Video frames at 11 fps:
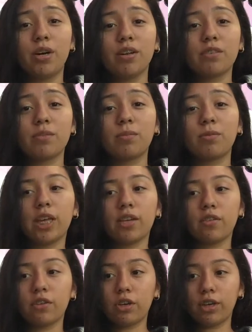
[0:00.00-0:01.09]
possible. Like
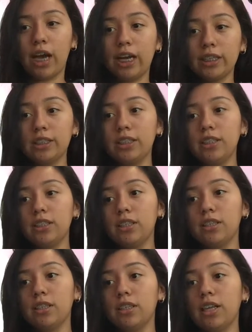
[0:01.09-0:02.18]
start acting
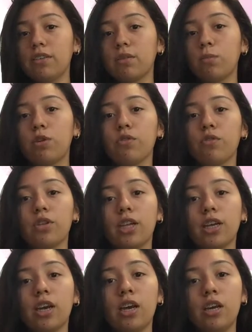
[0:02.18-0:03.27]
like someone else or
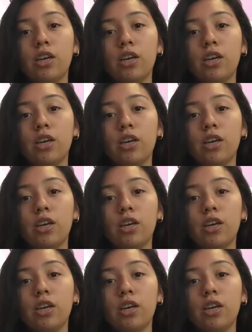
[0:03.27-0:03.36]
like